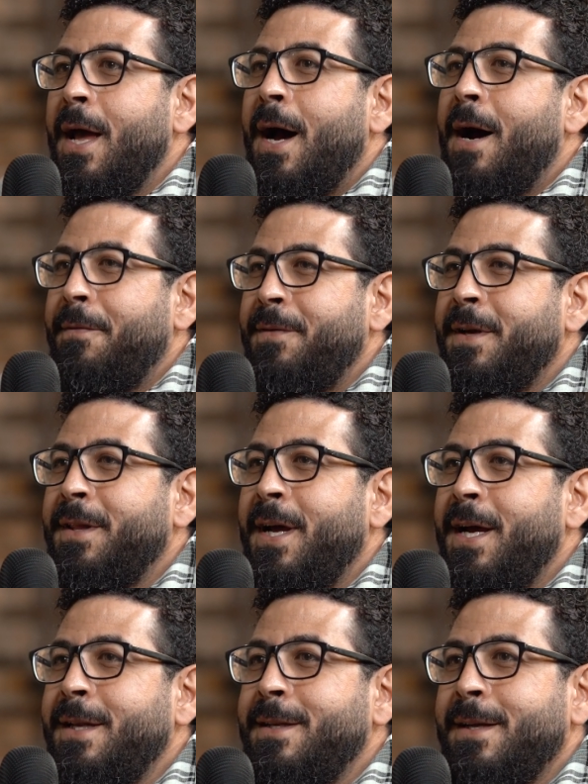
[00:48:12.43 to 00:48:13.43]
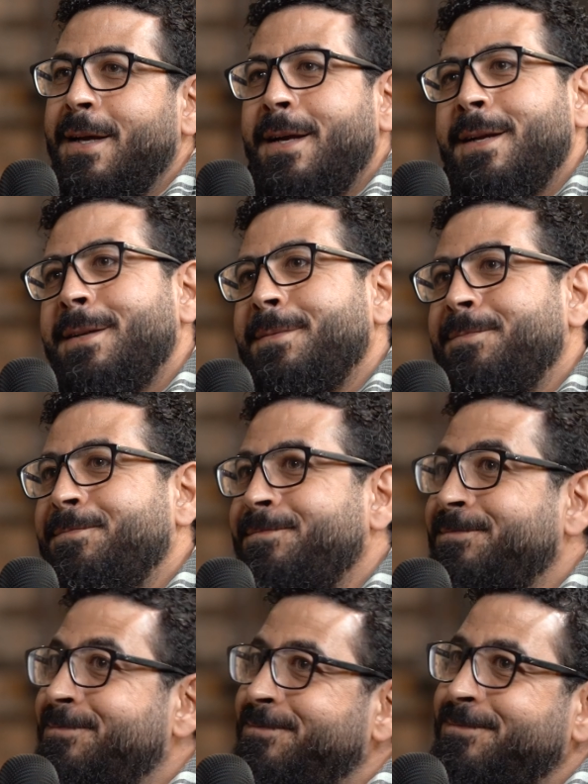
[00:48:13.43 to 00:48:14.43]
After that, it
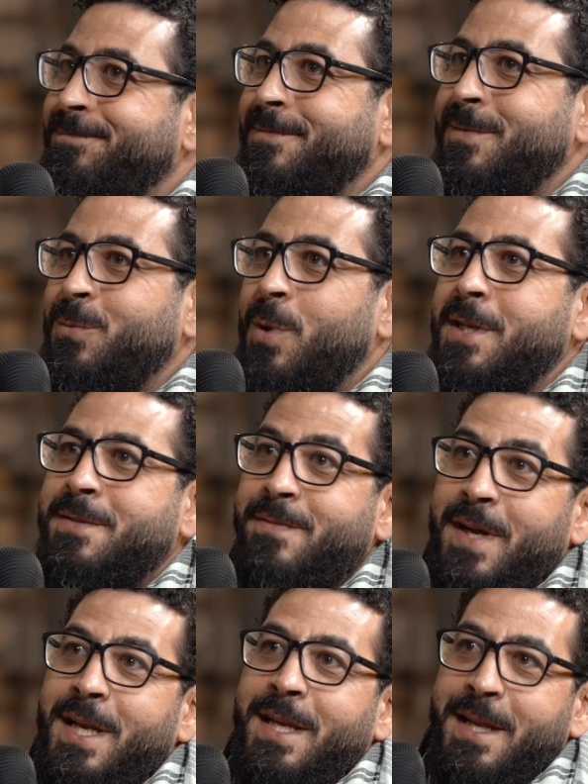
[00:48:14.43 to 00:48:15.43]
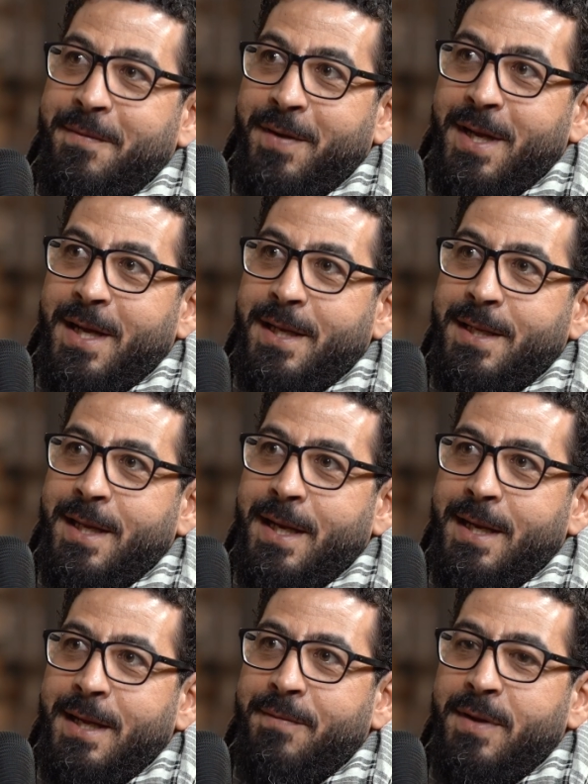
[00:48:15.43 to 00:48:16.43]
was very difficult,
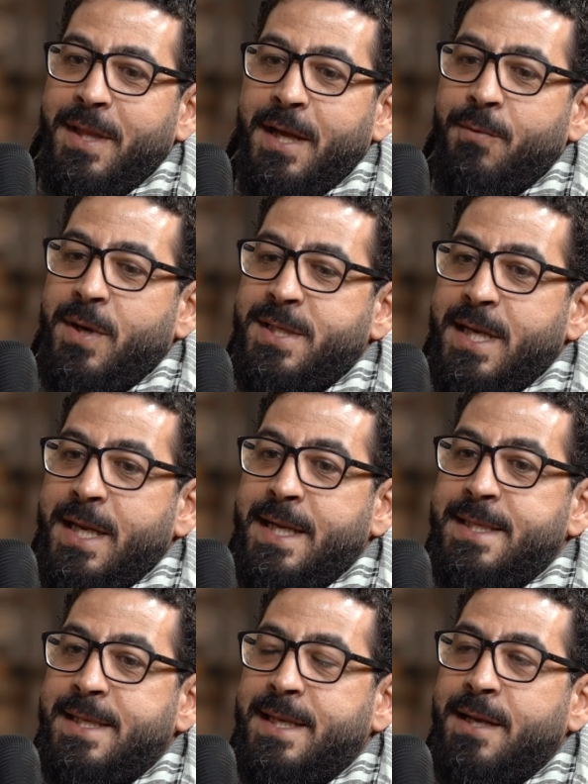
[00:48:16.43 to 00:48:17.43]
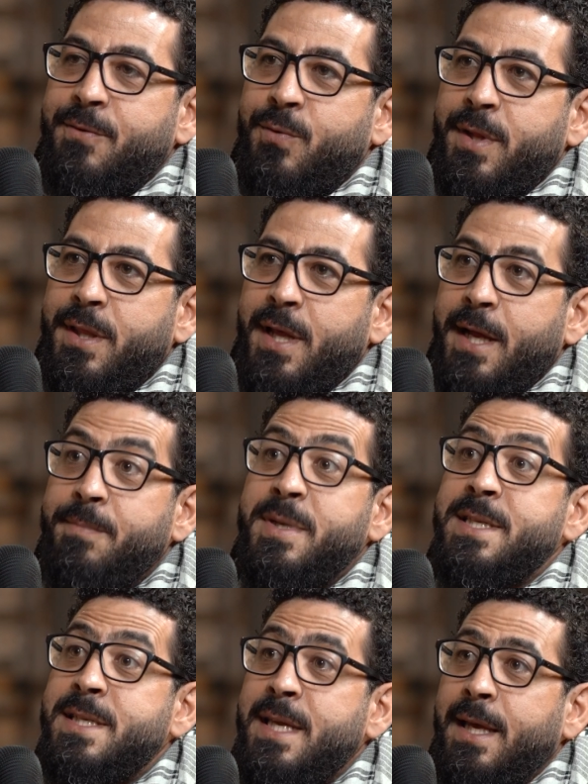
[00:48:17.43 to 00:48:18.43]
and even there was an incident with
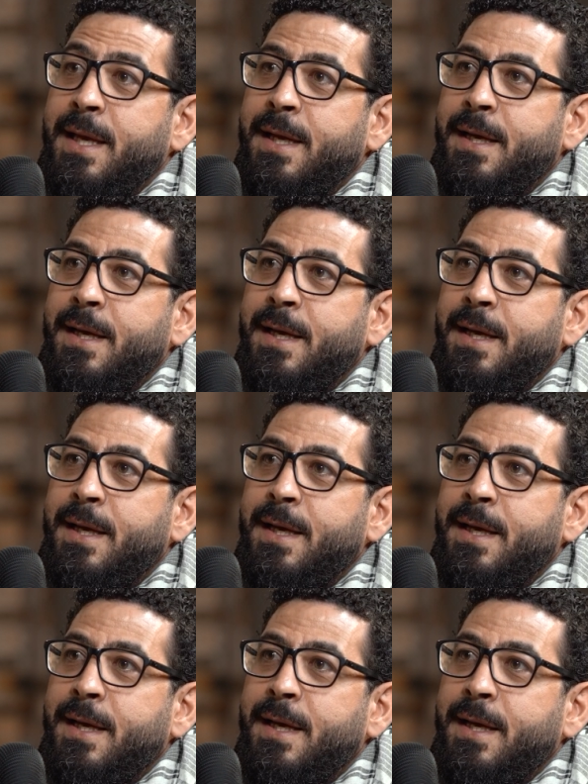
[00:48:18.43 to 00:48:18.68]
NBC.